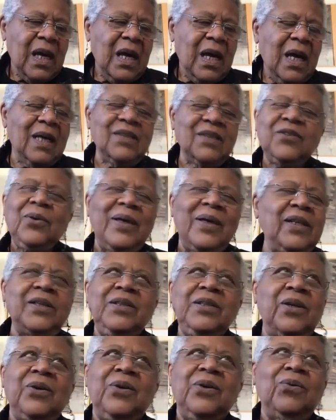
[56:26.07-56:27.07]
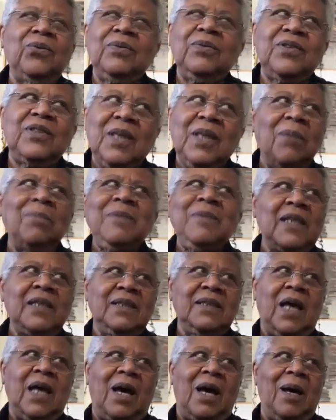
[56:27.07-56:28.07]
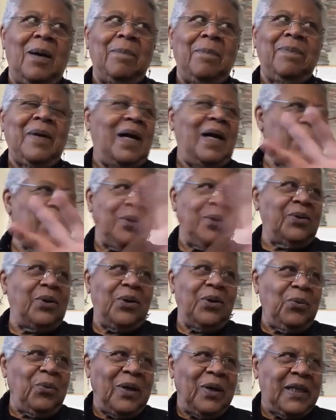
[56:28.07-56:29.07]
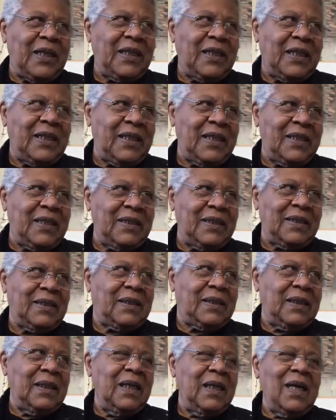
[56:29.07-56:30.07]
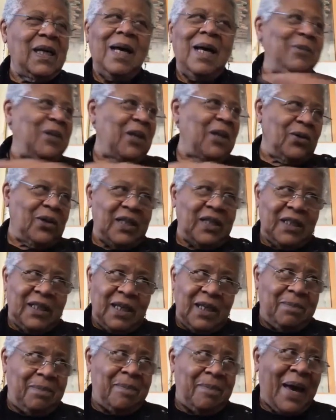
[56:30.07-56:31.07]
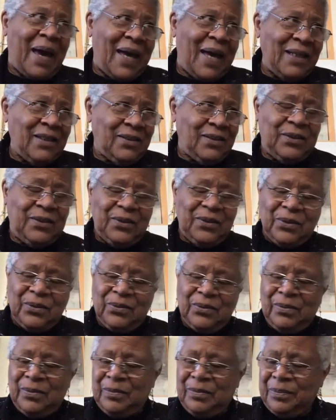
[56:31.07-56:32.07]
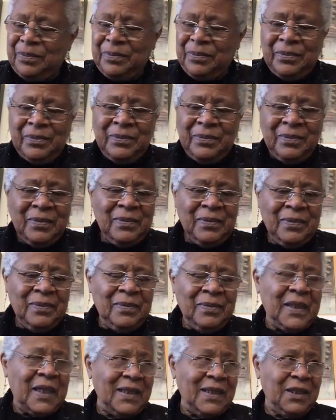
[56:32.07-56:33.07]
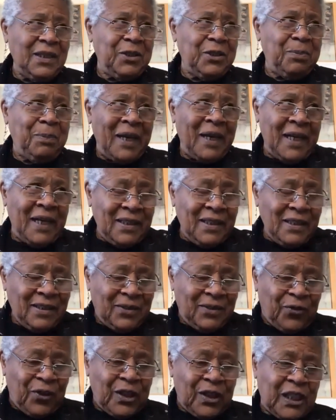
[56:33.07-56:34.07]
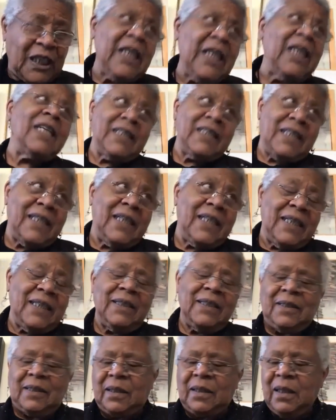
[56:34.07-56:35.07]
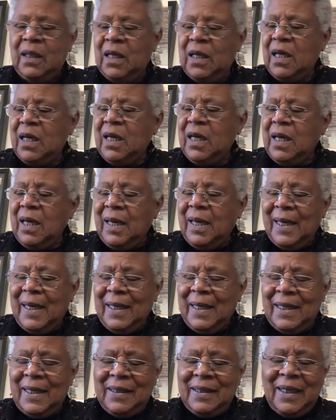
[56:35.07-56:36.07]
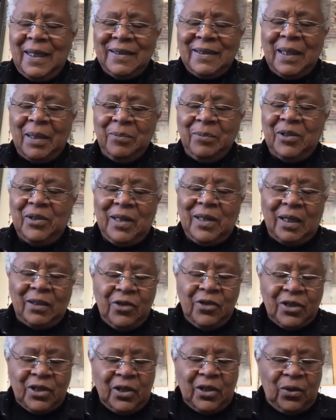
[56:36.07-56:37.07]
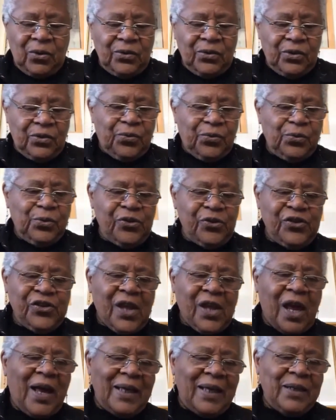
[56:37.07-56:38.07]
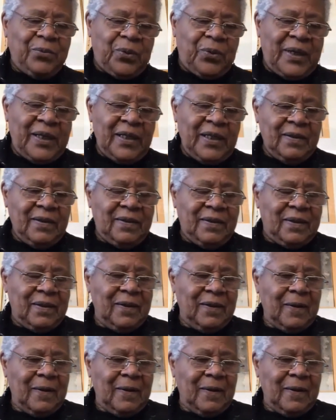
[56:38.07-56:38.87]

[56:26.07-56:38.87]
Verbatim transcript: uh, so I didn't know something's up. I don't know what it is. I'm going to get back to that space for the color kids and as I'm going through sideways